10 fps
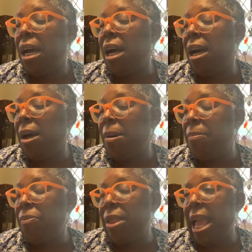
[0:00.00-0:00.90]

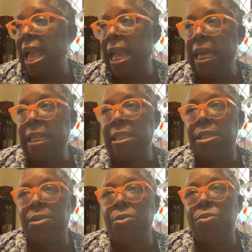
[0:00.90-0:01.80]
And
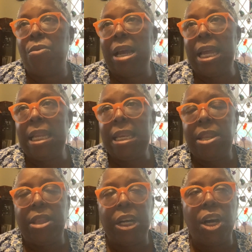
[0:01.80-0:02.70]
when
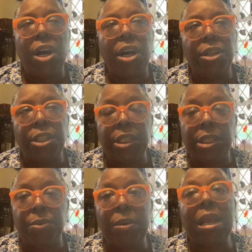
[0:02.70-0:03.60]

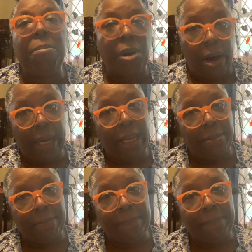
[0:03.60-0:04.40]
I bought it,